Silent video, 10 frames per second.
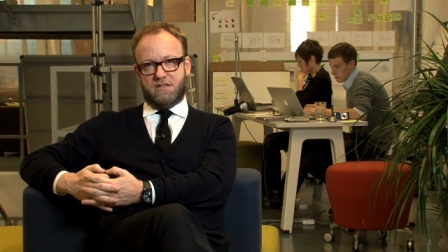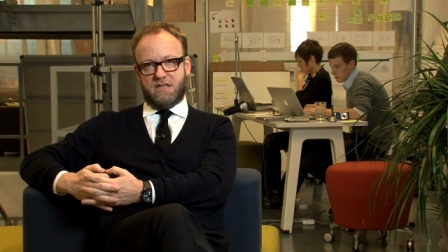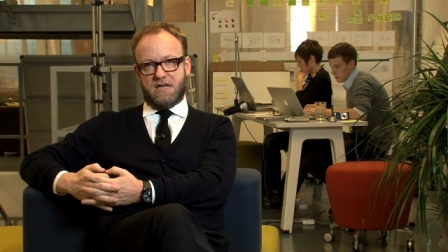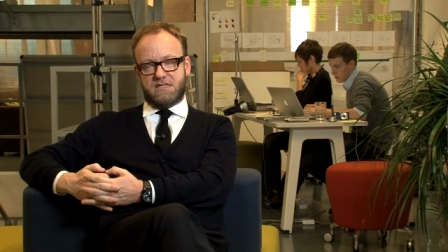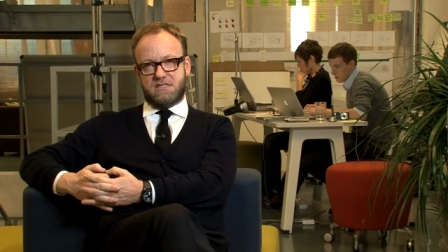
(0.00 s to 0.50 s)

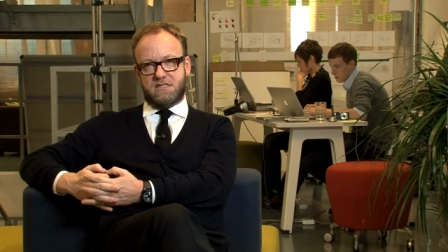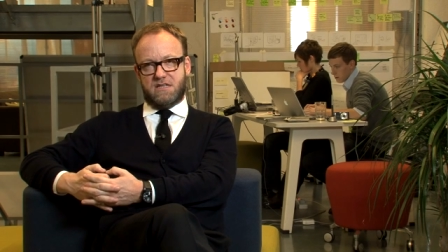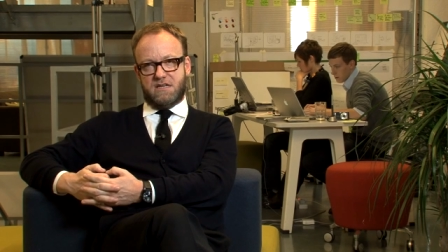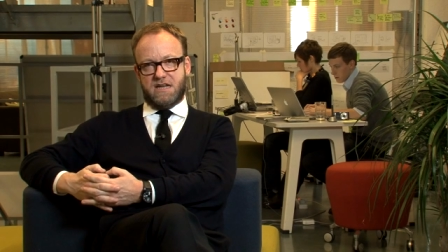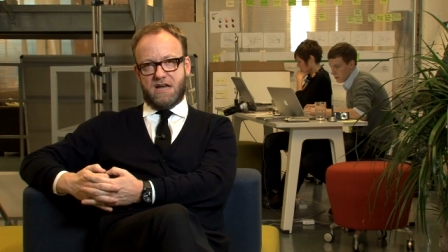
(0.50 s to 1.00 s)
that
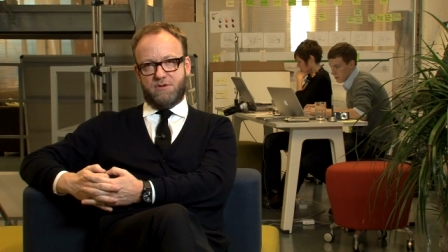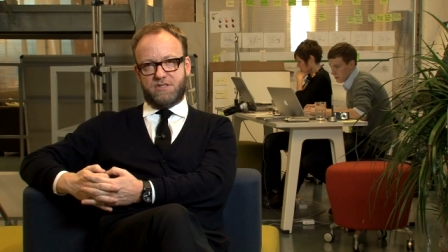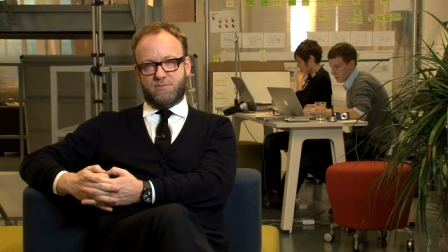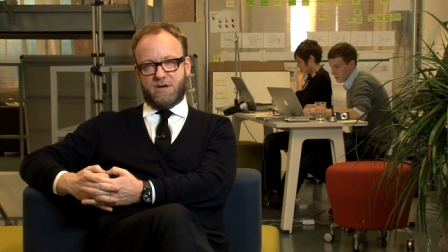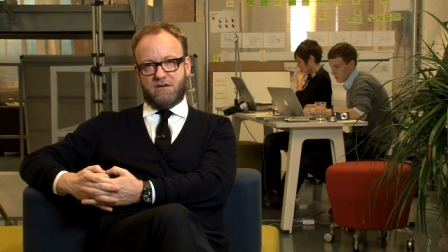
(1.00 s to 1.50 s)
now
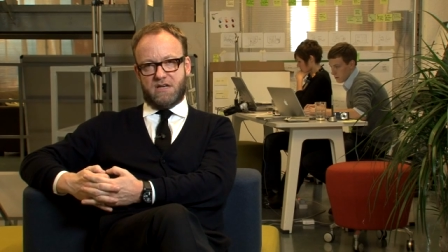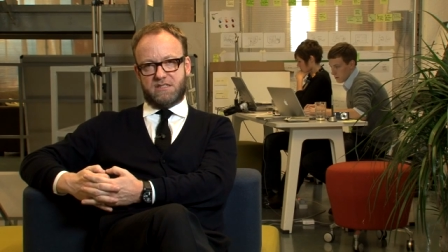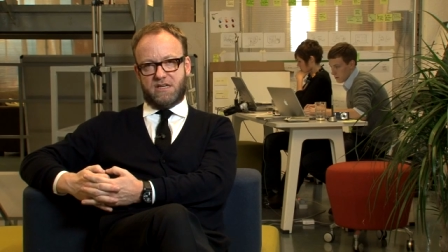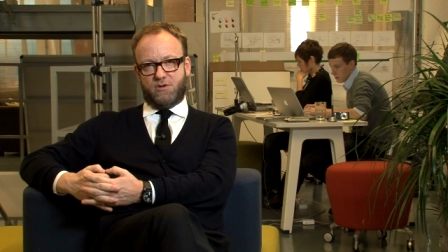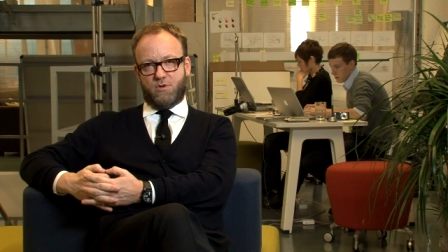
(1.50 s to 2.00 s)
it's about
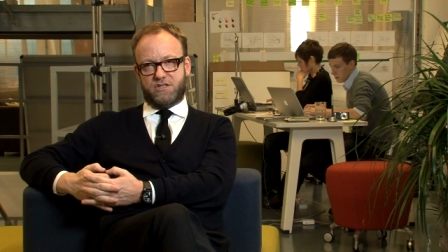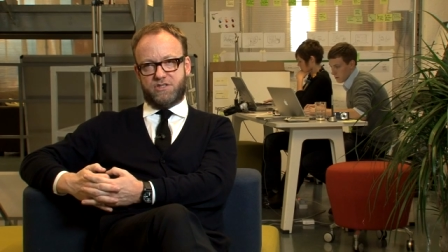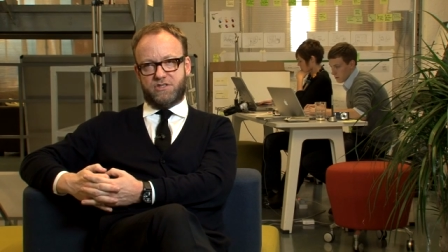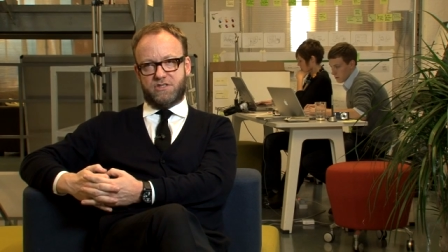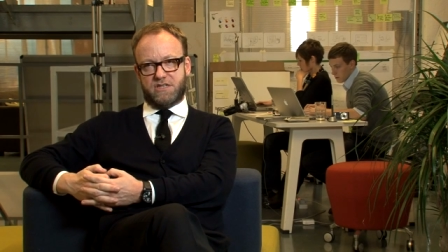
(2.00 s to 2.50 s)
asking
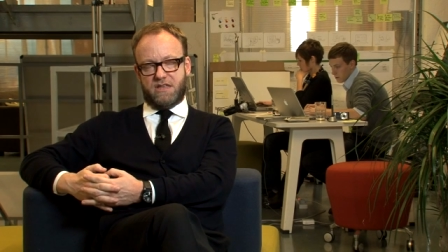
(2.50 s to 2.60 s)
questions.